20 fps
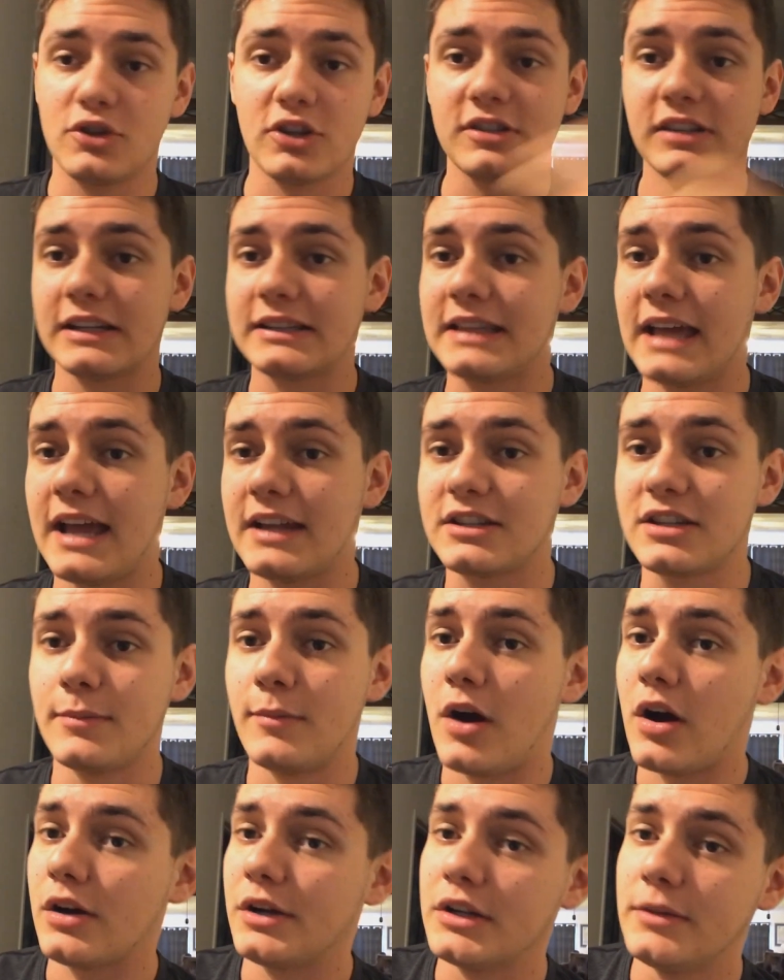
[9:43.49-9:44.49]
just like that,
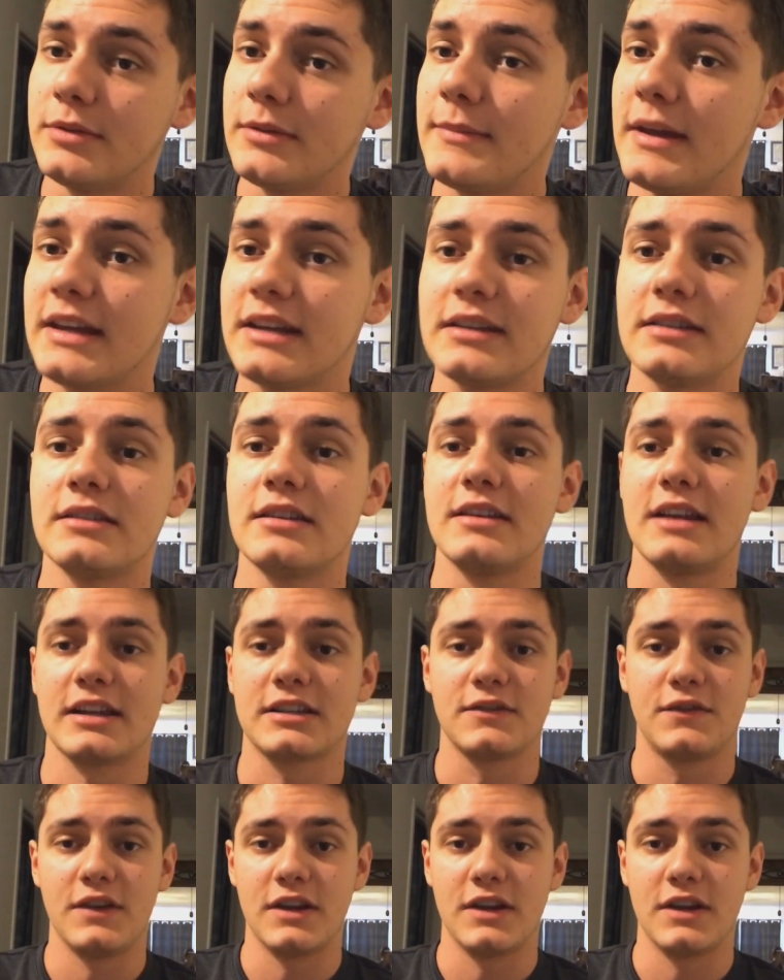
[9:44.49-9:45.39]
tomorrow he'll be making the next